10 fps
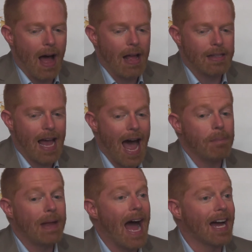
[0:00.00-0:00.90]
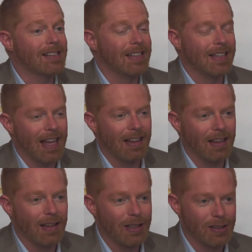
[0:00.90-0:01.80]
it's a happy accident that
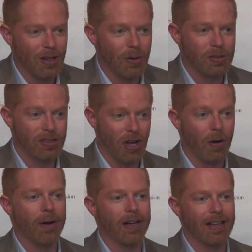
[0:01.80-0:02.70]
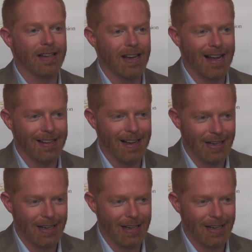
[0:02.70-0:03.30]
Lily is so stoic and, and,